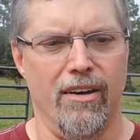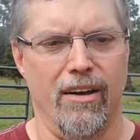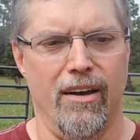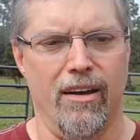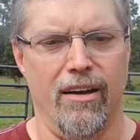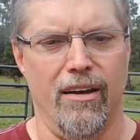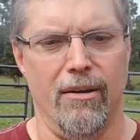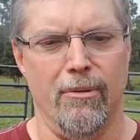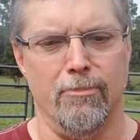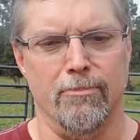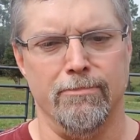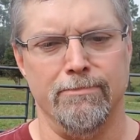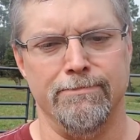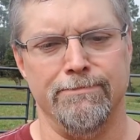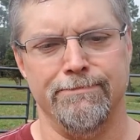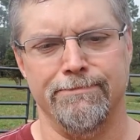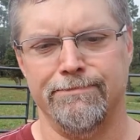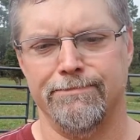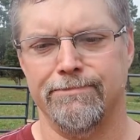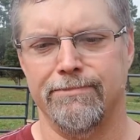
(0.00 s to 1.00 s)

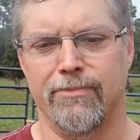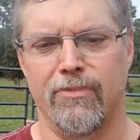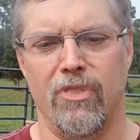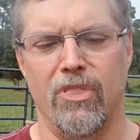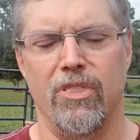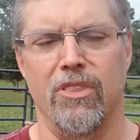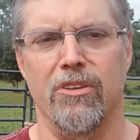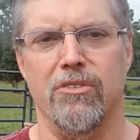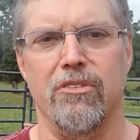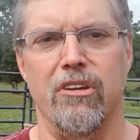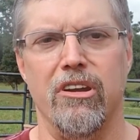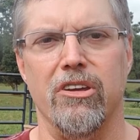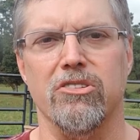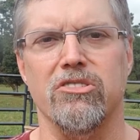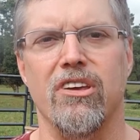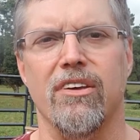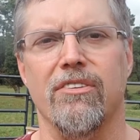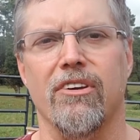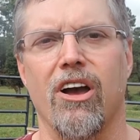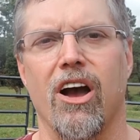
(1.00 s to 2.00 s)
the
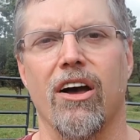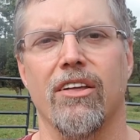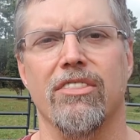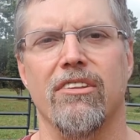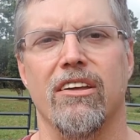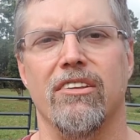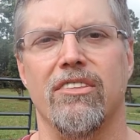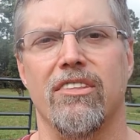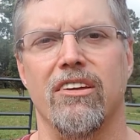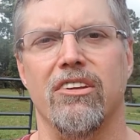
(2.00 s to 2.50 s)
videos have the content